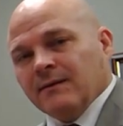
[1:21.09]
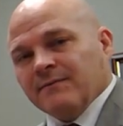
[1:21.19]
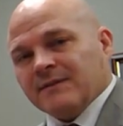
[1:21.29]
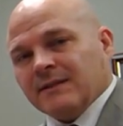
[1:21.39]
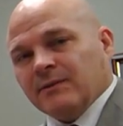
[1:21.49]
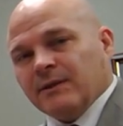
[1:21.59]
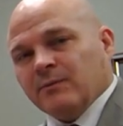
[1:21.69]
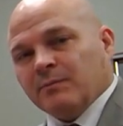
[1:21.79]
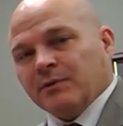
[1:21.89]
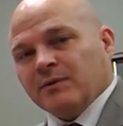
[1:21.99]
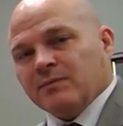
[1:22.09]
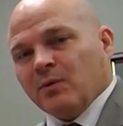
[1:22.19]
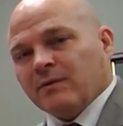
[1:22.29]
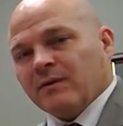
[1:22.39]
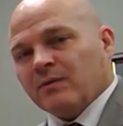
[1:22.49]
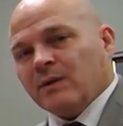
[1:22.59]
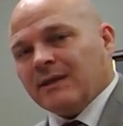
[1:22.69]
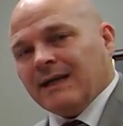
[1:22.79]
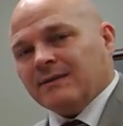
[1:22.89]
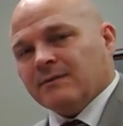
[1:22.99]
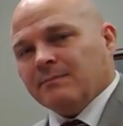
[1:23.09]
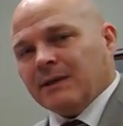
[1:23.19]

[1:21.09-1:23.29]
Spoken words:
facility will produce more than 3,000